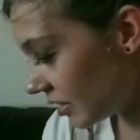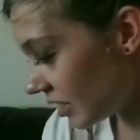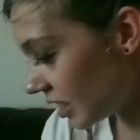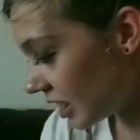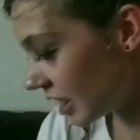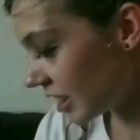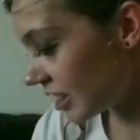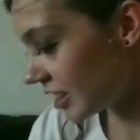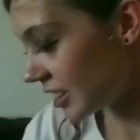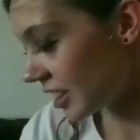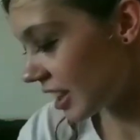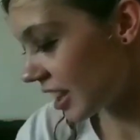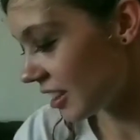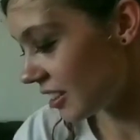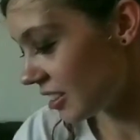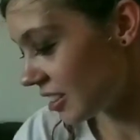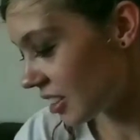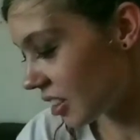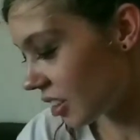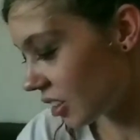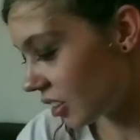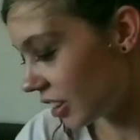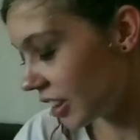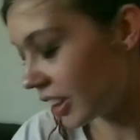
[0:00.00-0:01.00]
They're said
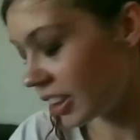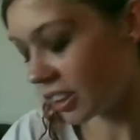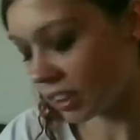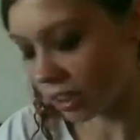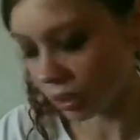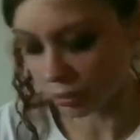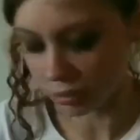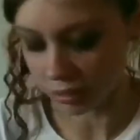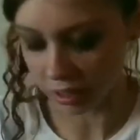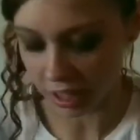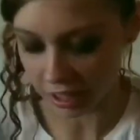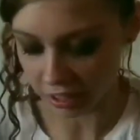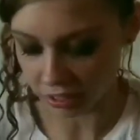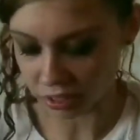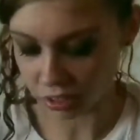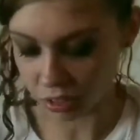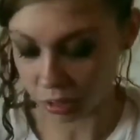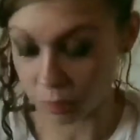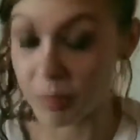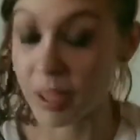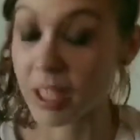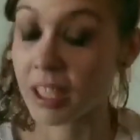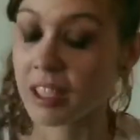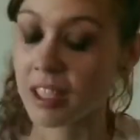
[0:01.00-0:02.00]
to clear
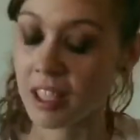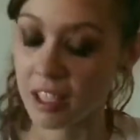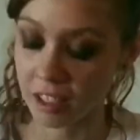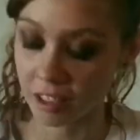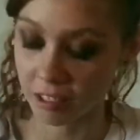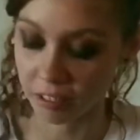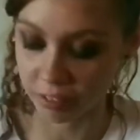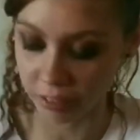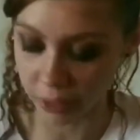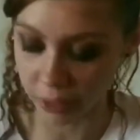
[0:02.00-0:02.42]
electromagnetic